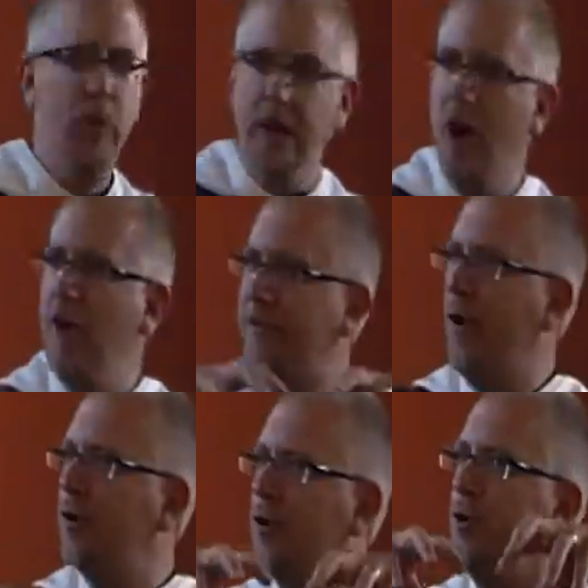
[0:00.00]
We know
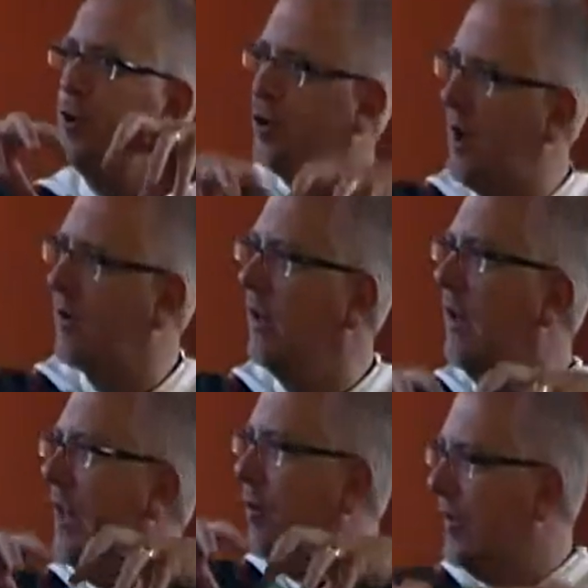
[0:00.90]
folks who
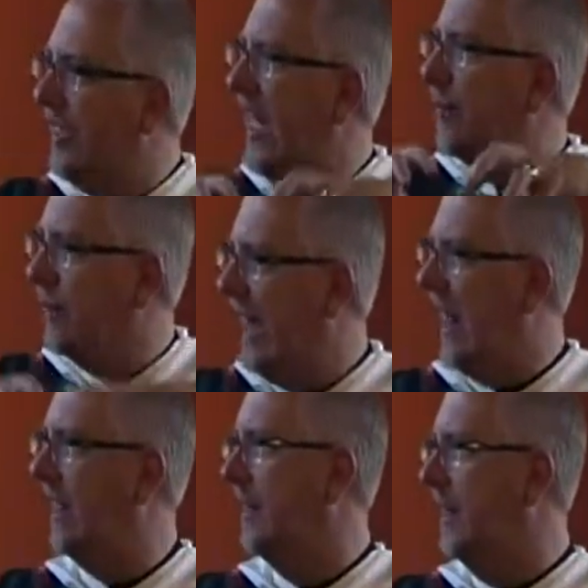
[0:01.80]
struggle with that
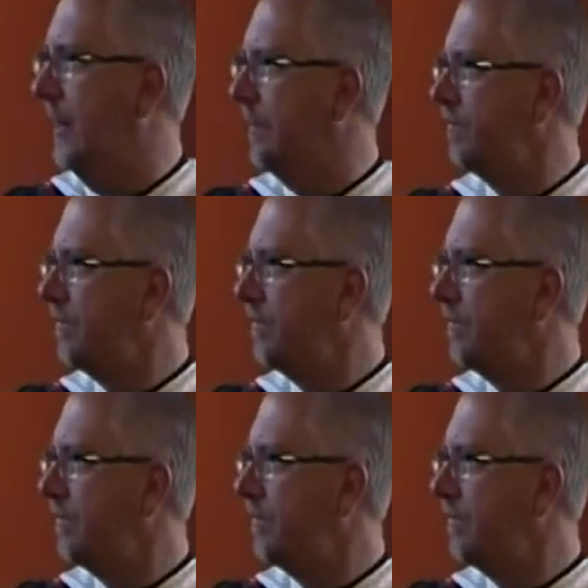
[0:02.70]
reality.